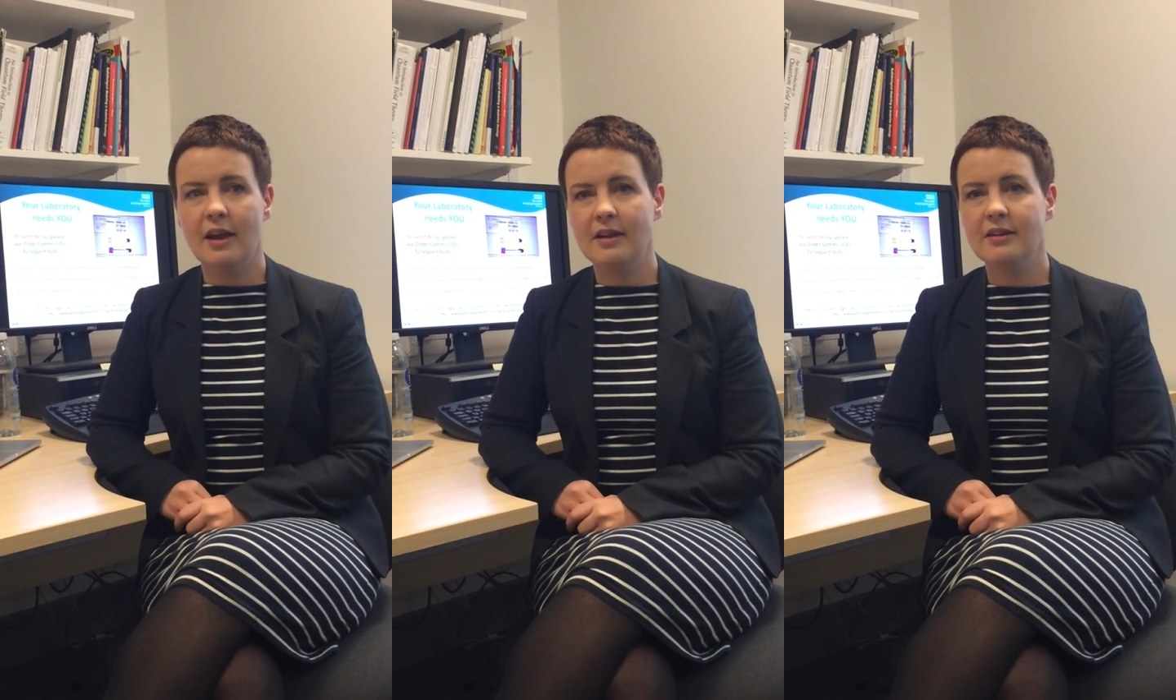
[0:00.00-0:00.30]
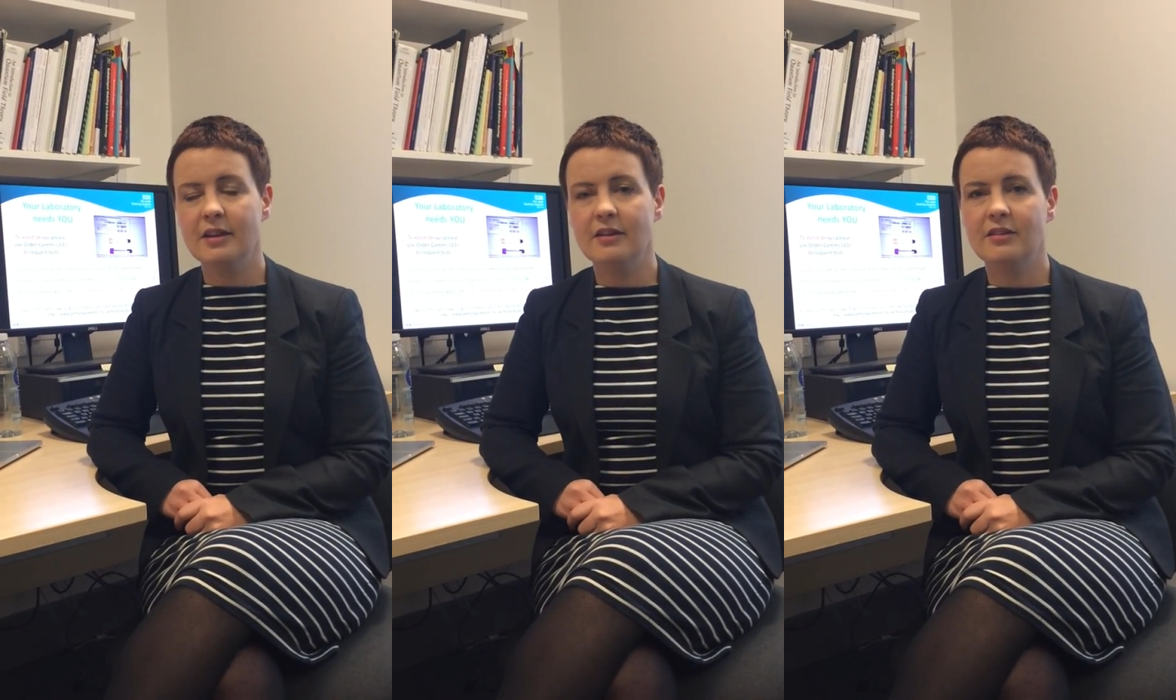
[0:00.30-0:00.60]

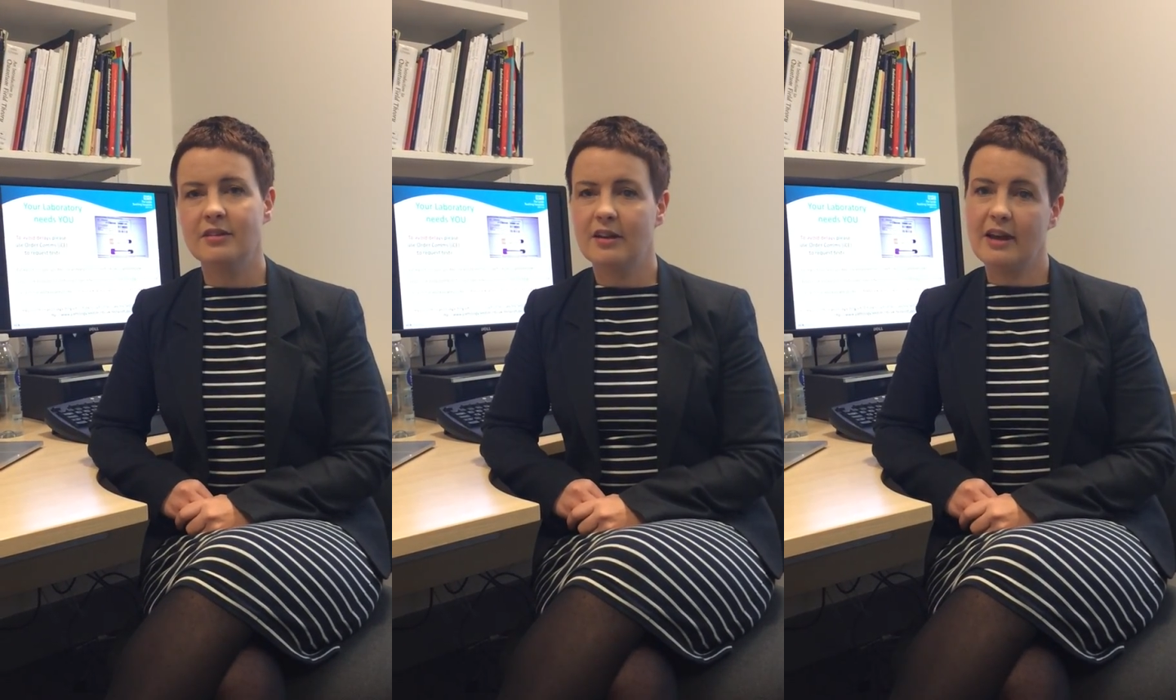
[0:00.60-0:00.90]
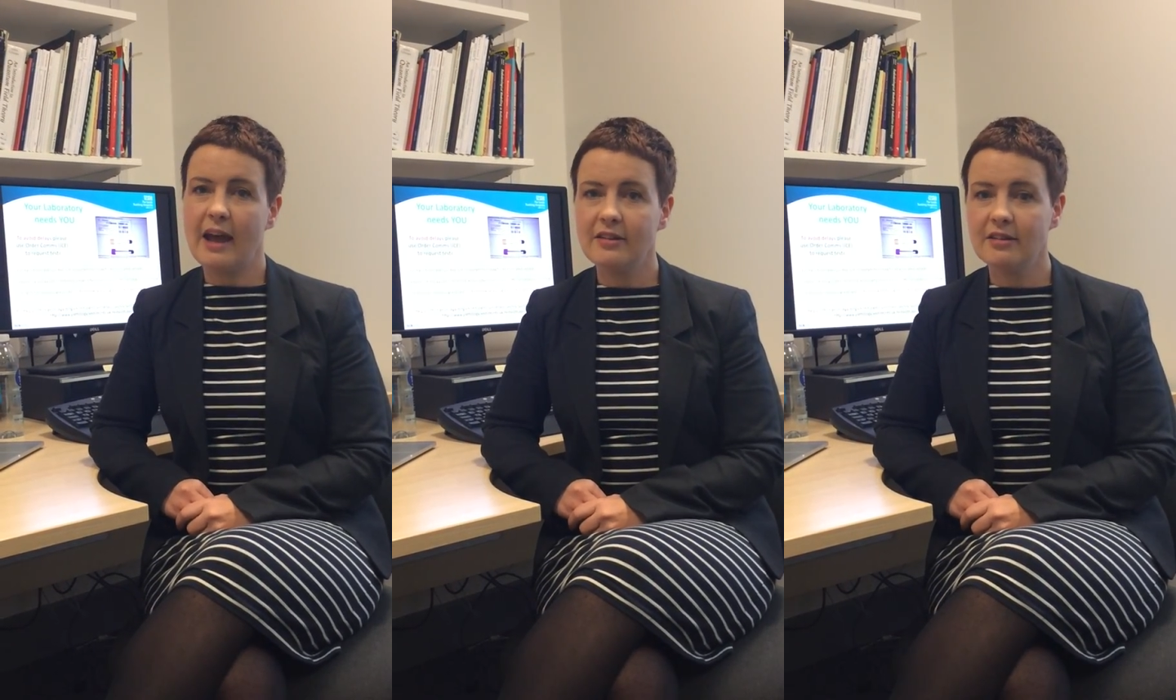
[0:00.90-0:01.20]
and it's
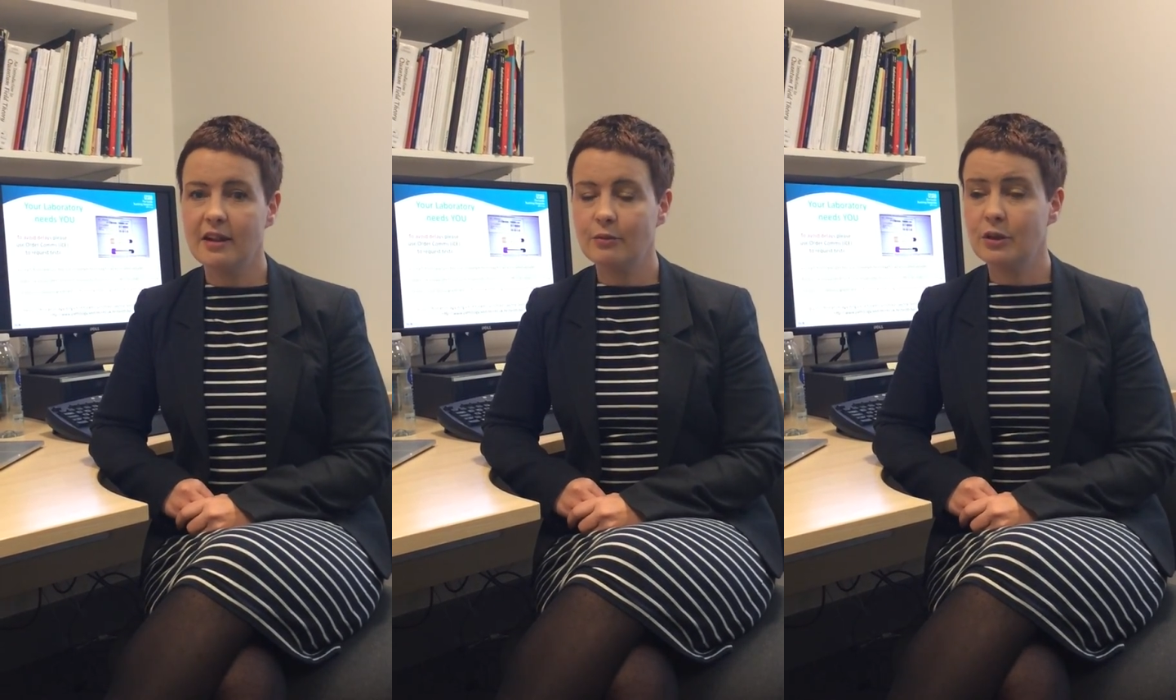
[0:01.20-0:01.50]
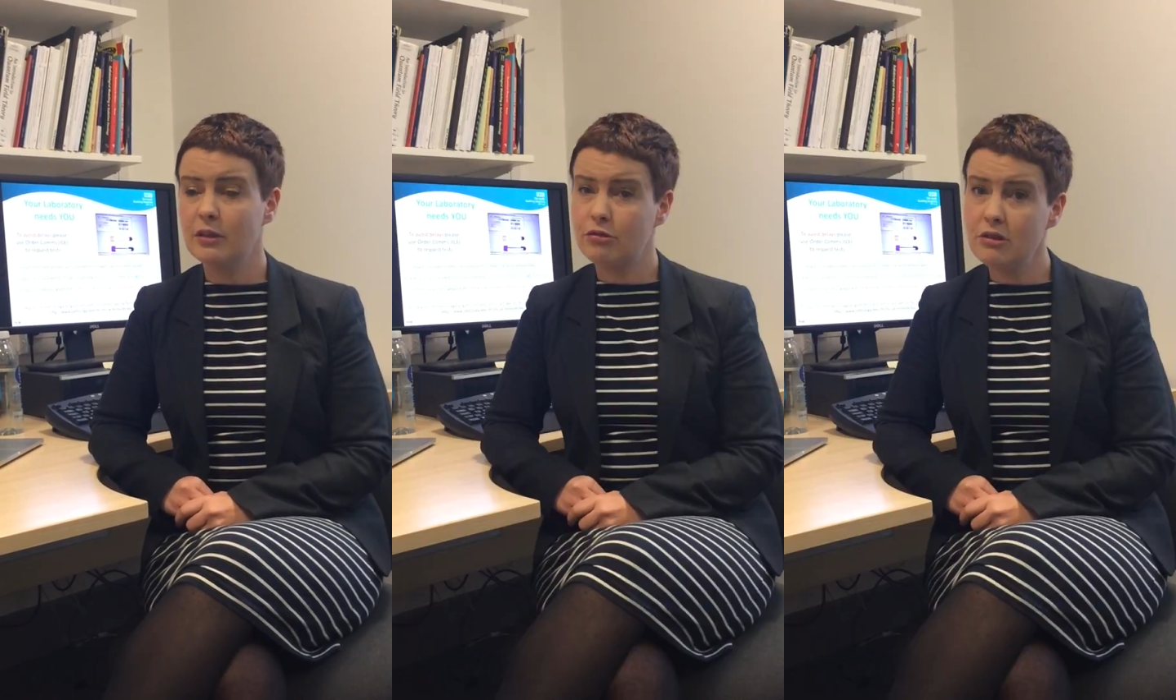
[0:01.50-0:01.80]
a cancer that
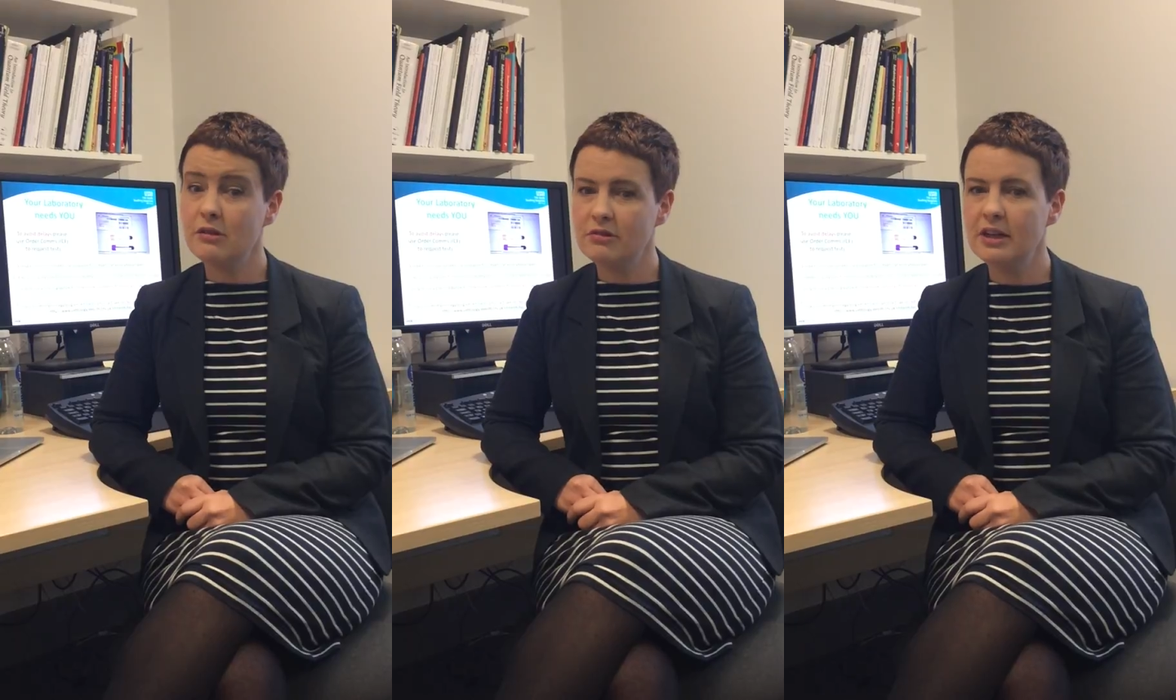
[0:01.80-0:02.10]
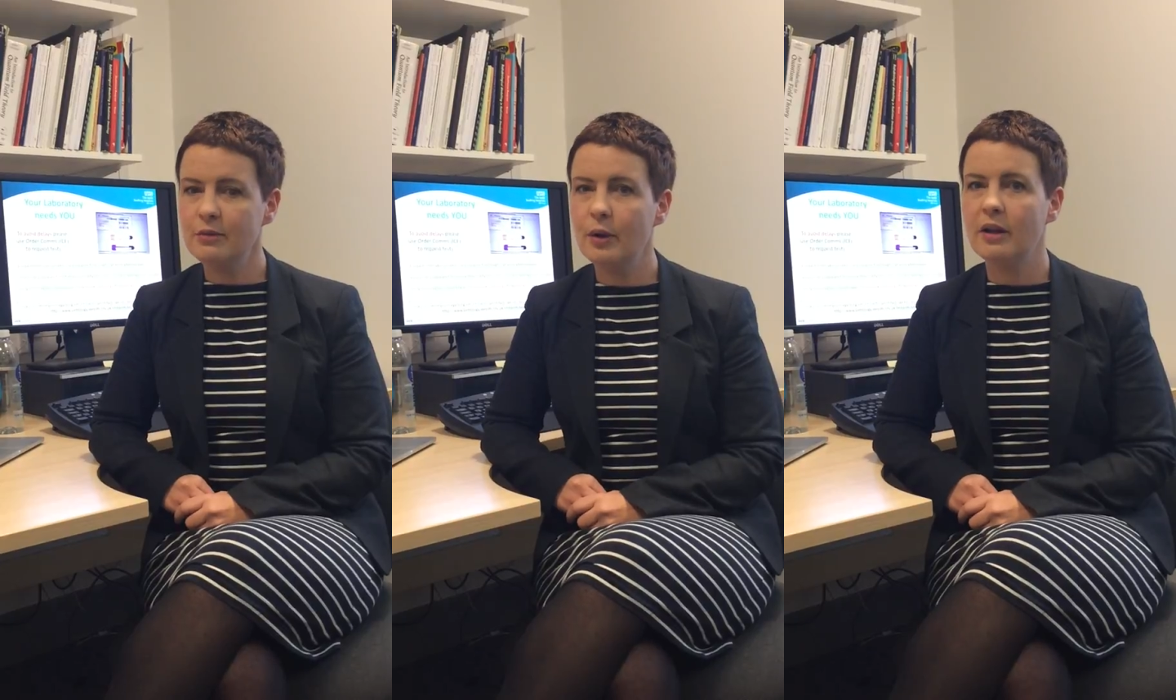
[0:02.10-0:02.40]
we can treat
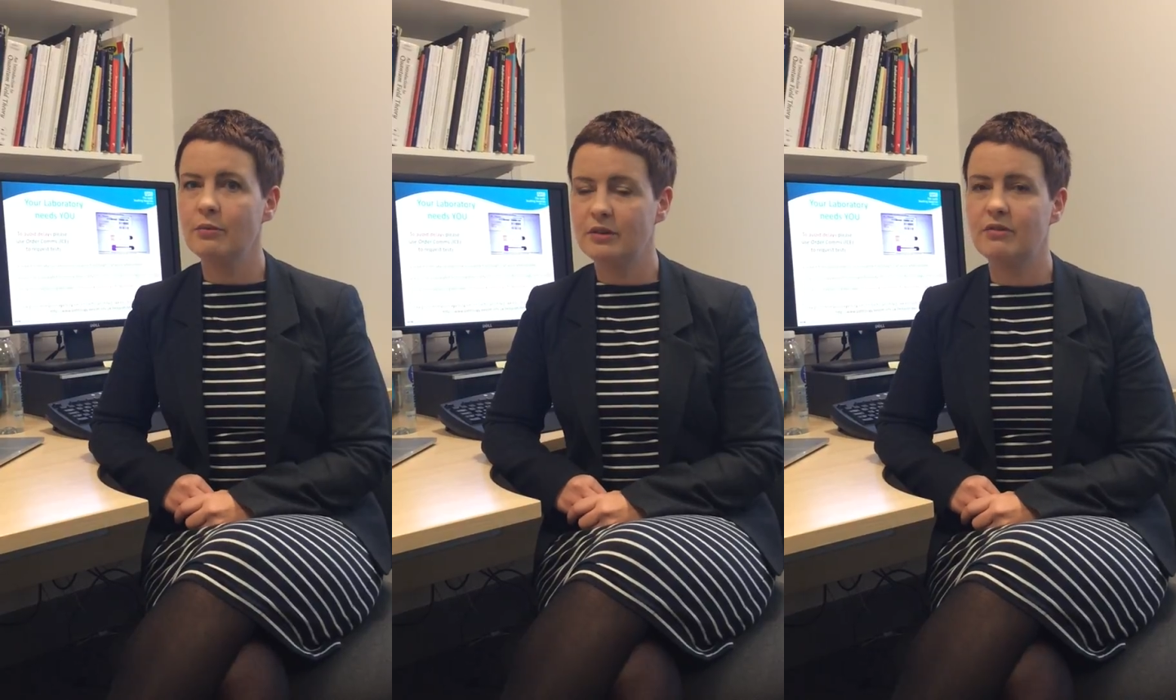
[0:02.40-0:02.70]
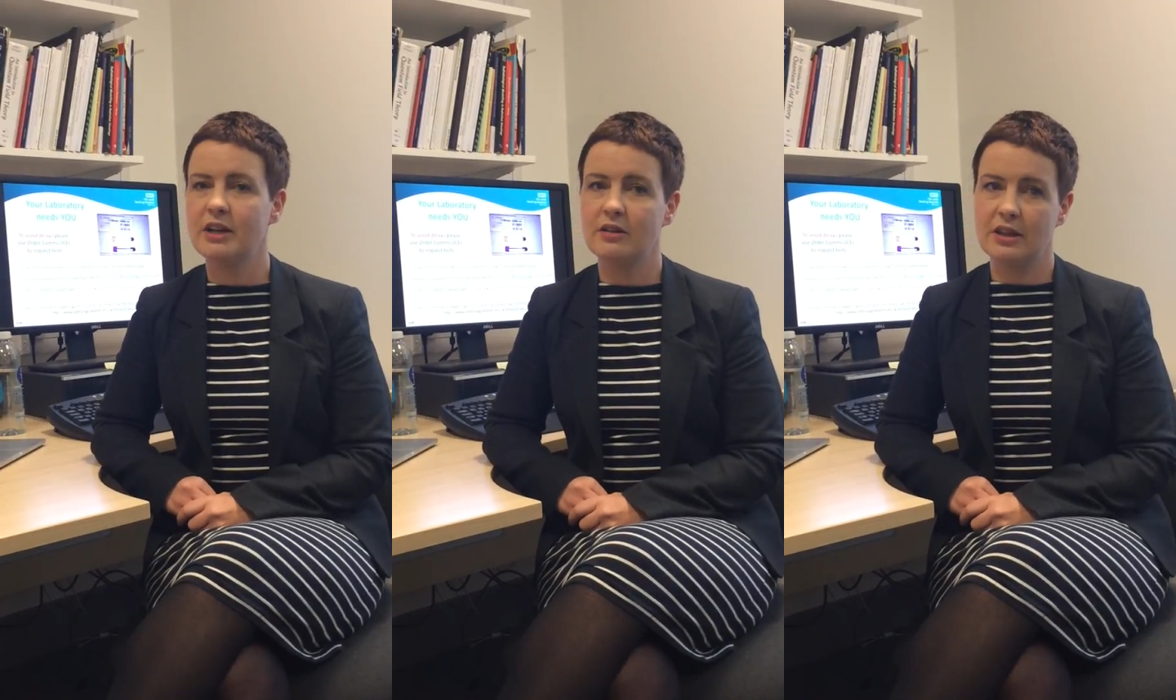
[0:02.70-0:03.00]
really well with
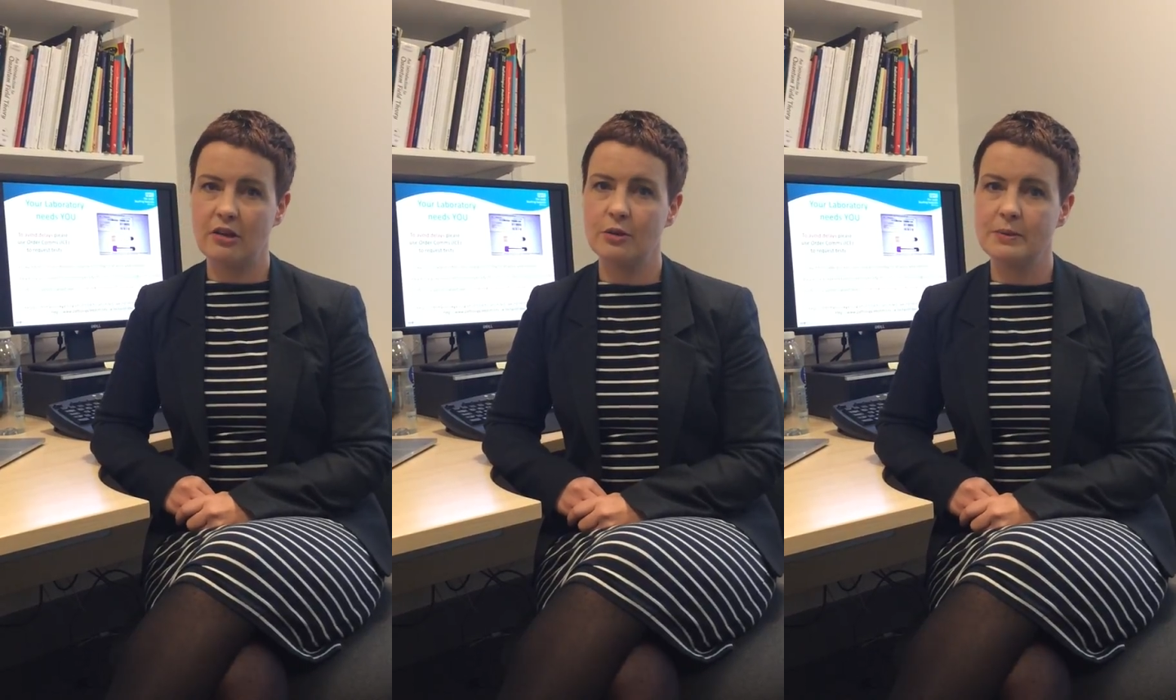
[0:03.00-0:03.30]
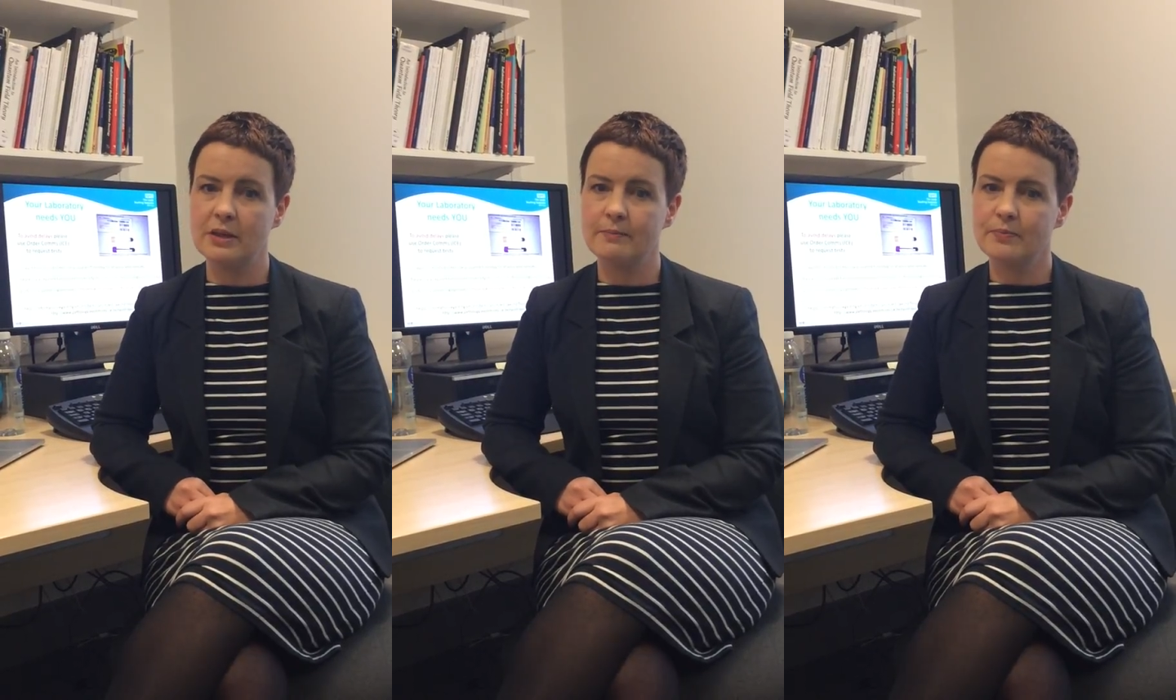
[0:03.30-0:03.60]

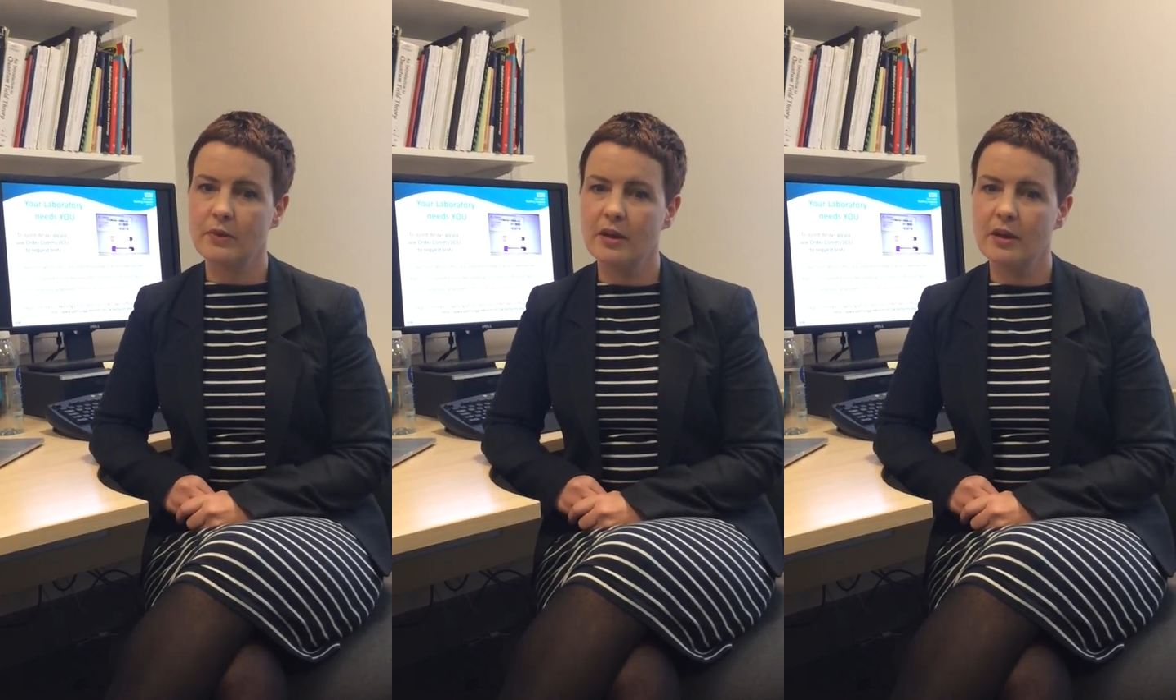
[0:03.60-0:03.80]
radiotherapy.